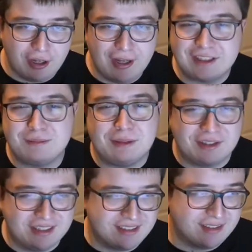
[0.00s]

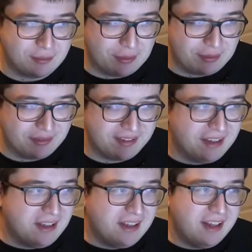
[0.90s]
experience, I suppose.
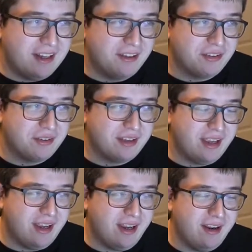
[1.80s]
So
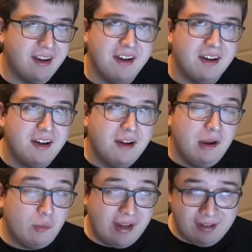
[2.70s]
say
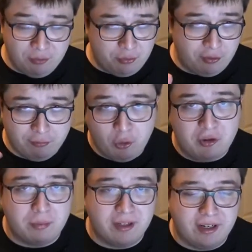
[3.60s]
we had some sort of
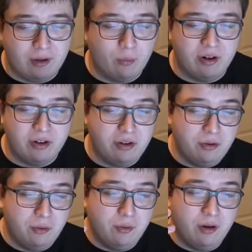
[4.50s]
multiplayer where
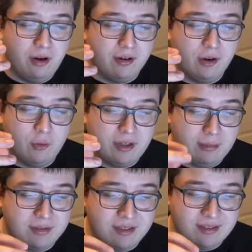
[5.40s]
you on home
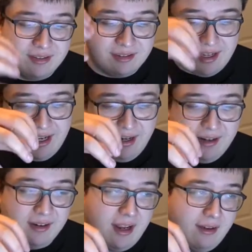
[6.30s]
games instance A
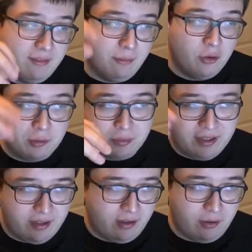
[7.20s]
can have
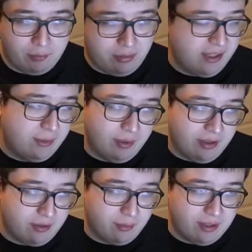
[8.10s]
multiplayer or play
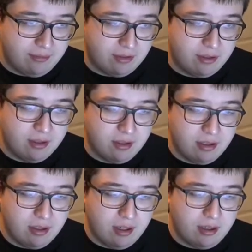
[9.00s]
with or whatever,
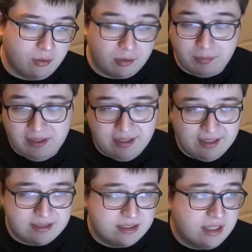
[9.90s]
or compete
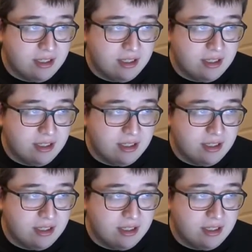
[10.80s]
against